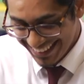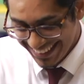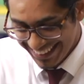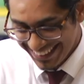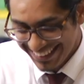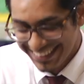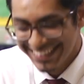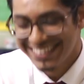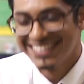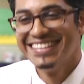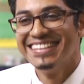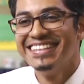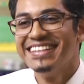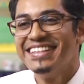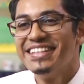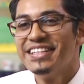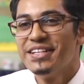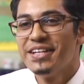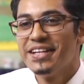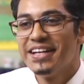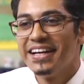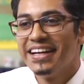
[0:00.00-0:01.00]
What sparked
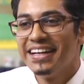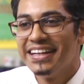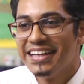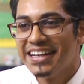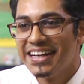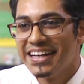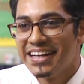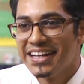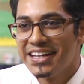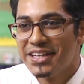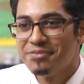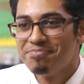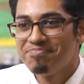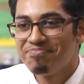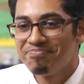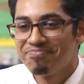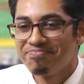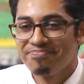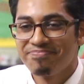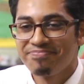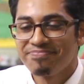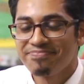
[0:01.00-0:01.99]
their interest in
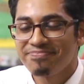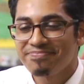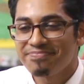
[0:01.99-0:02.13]
teaching?